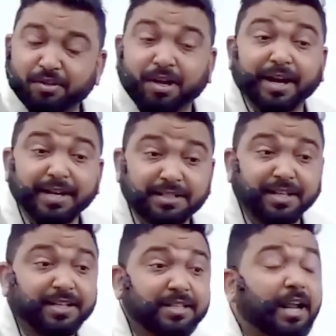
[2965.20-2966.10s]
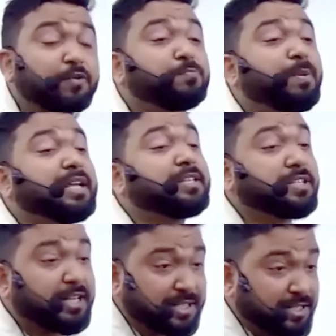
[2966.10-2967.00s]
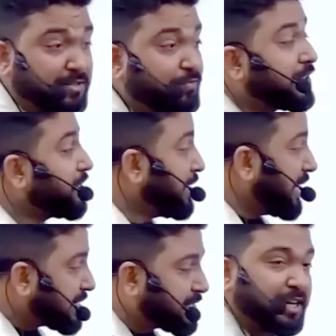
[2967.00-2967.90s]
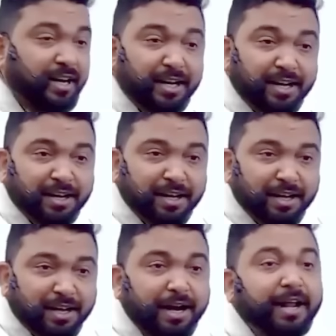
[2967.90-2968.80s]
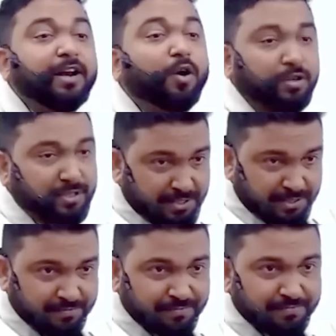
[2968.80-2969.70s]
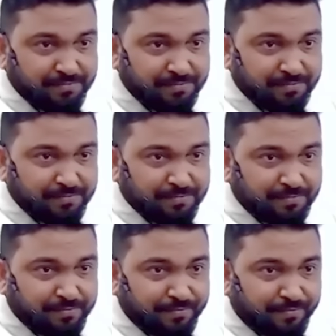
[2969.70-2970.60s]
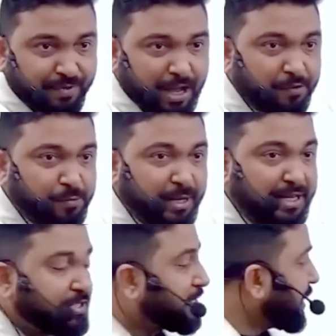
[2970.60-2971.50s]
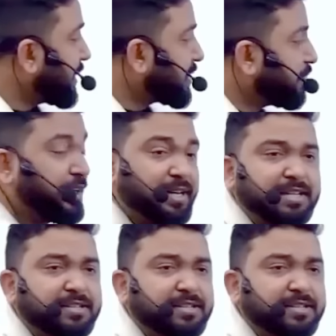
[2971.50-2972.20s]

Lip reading: So the knight says that I was playing chess with destiny and I lost. I was playing chess with